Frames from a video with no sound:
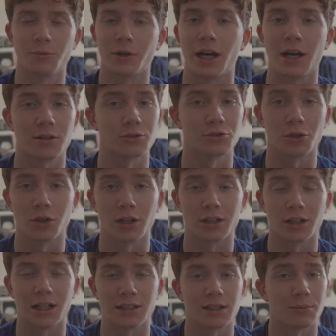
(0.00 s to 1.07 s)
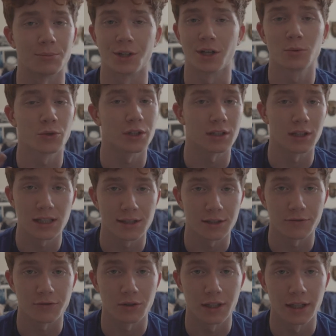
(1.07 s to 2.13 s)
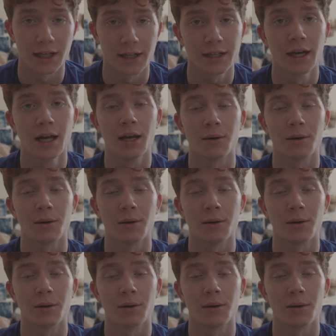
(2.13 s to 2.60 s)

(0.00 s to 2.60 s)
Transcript: we had our drawing class. I'm done with classes for today.